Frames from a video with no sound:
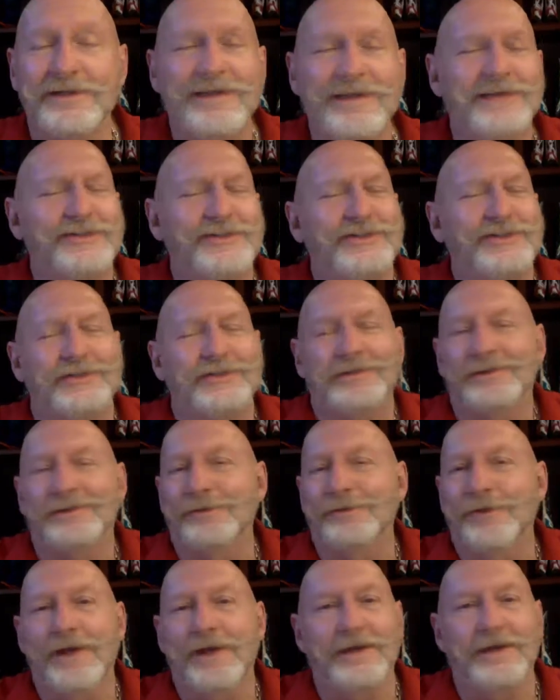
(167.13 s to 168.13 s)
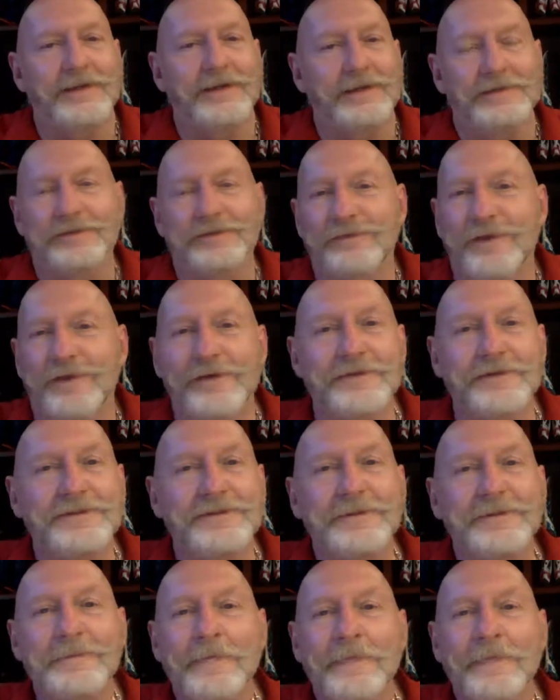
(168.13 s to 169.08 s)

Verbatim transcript: That's just the way it is, folks.